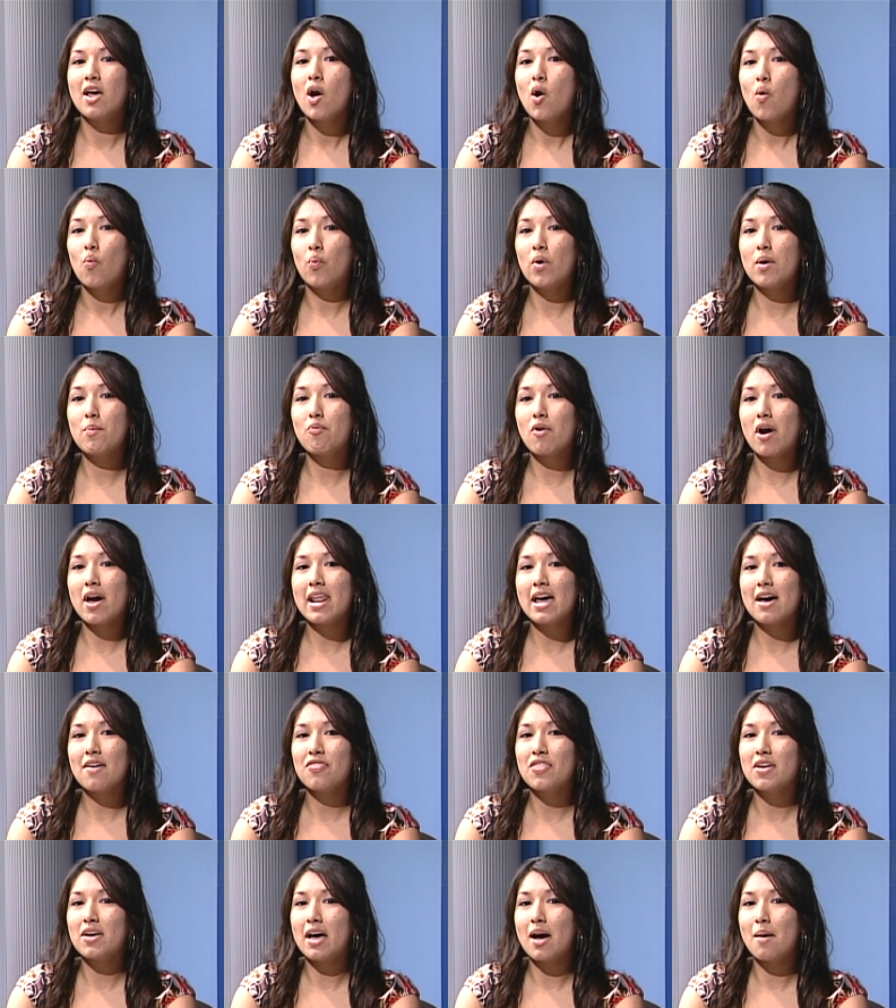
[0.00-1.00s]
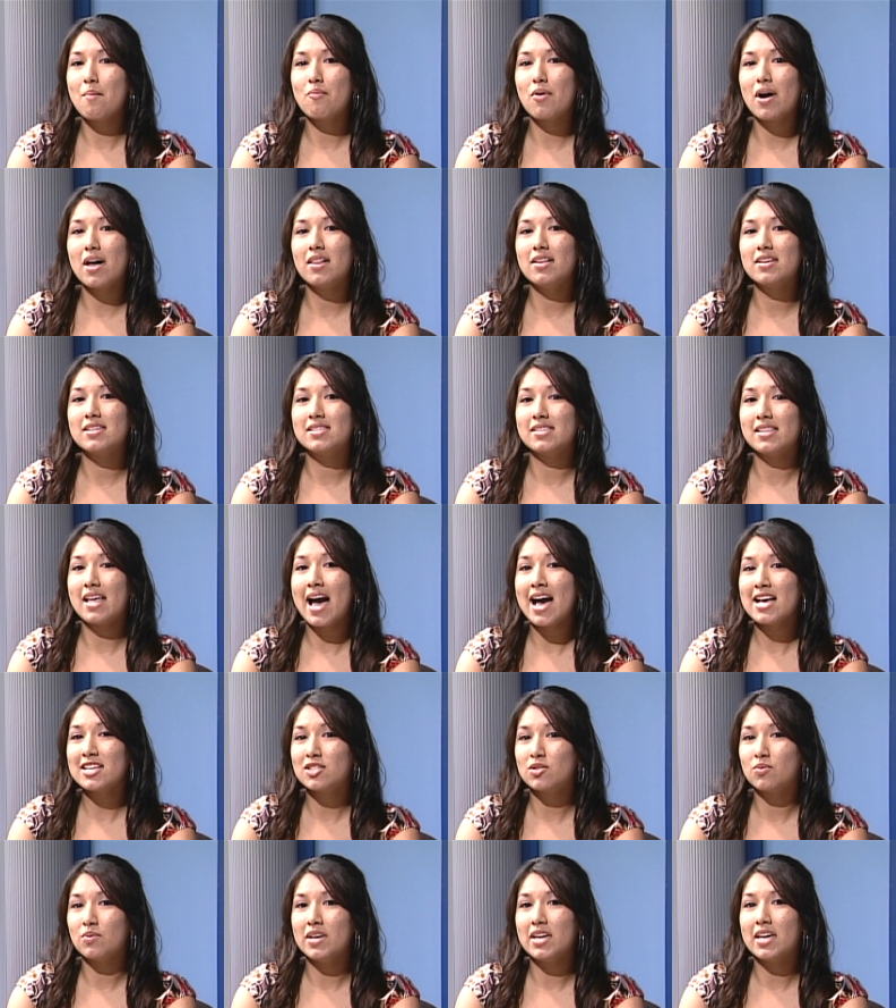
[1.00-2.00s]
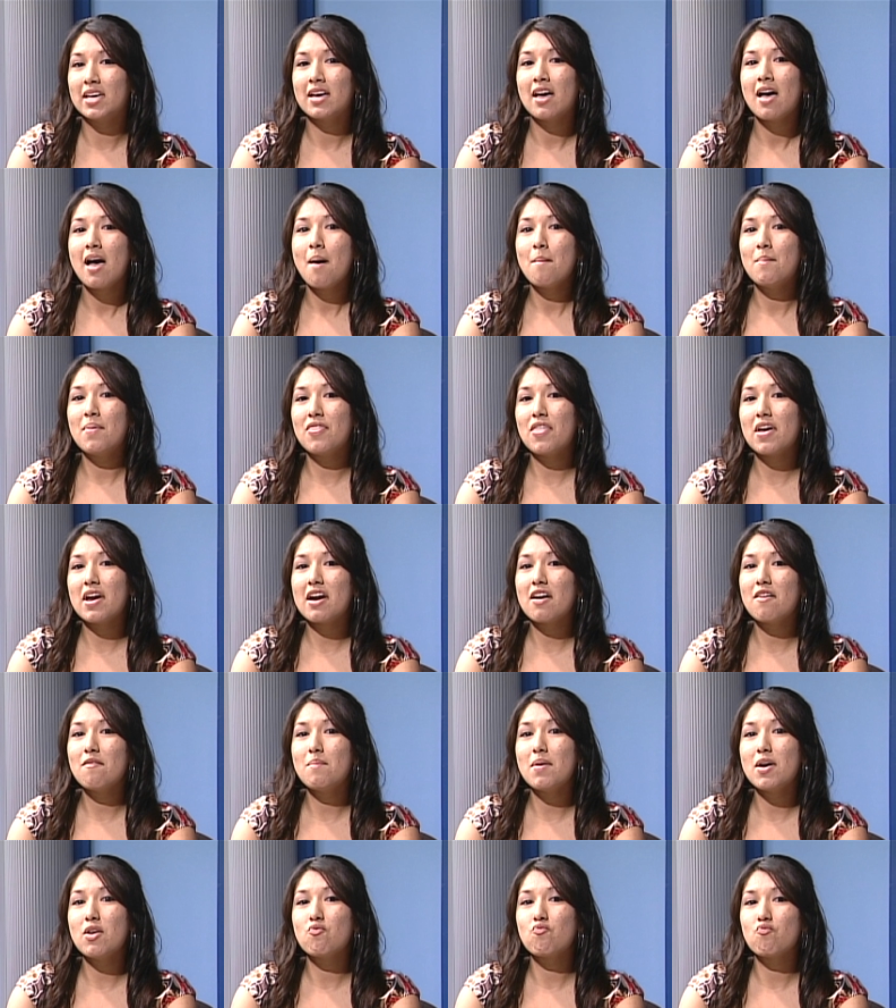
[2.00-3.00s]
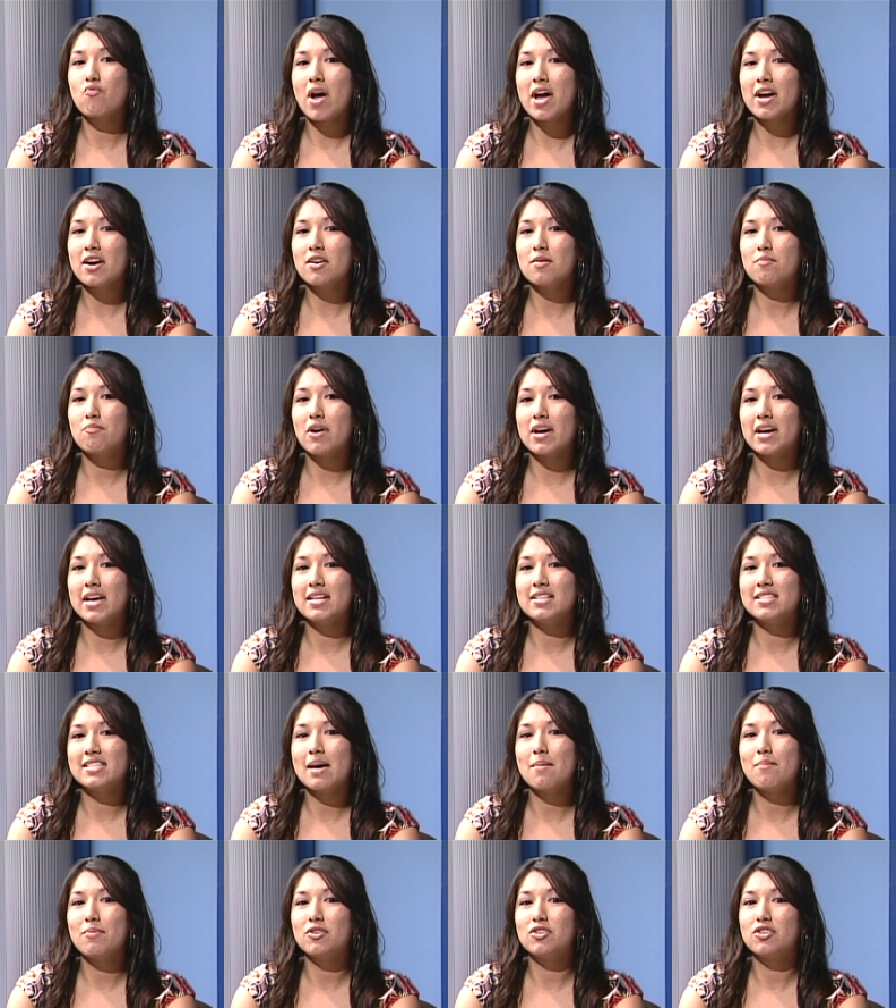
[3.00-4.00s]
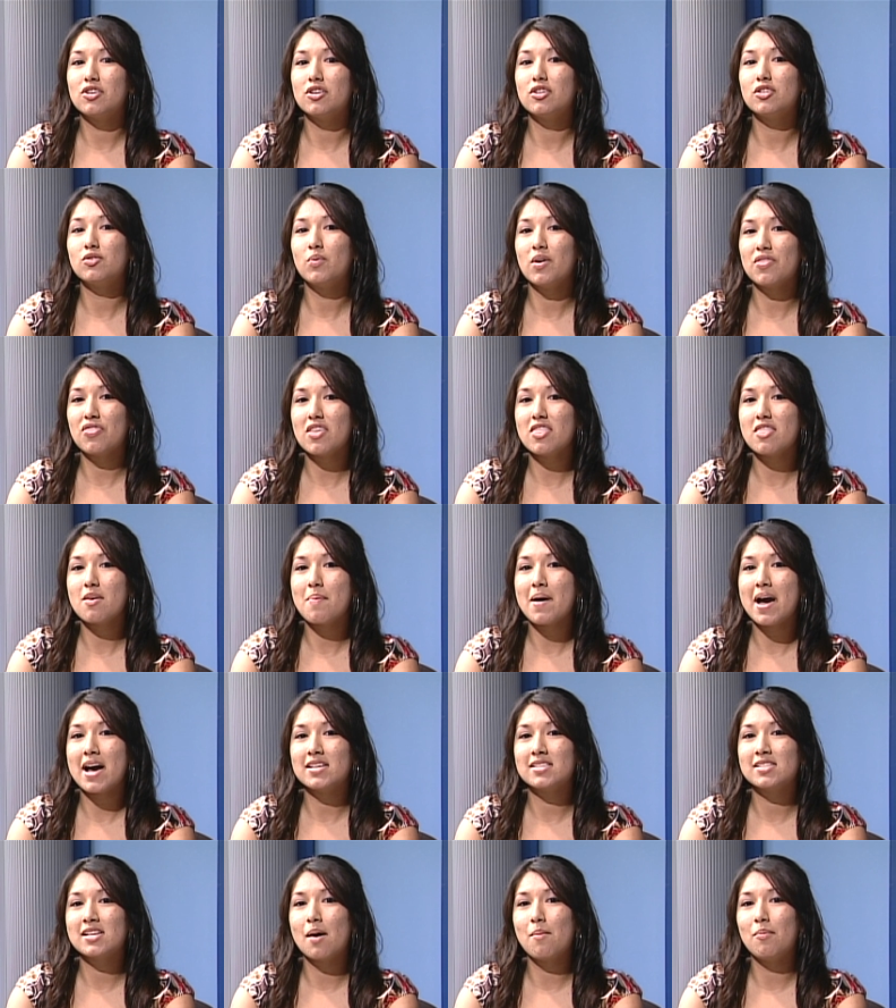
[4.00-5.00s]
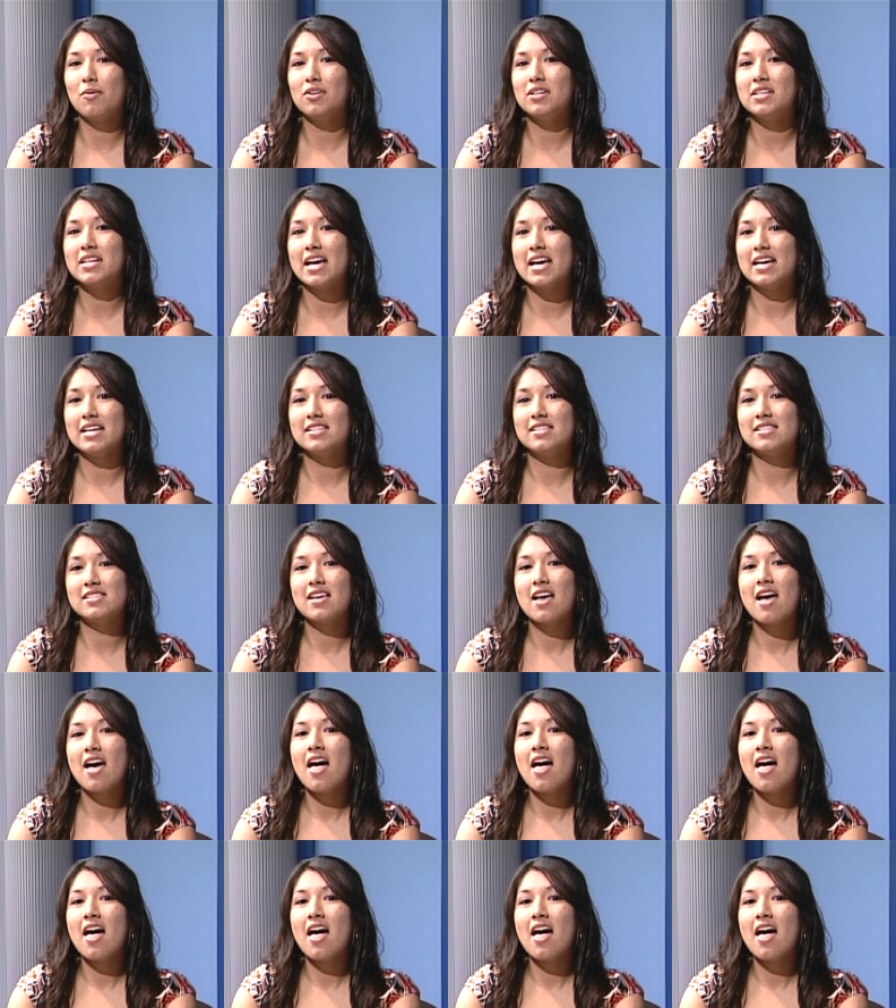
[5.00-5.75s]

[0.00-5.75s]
We brought out the umbrellas last week, but there have been record-breaking temperatures within the past couple of days.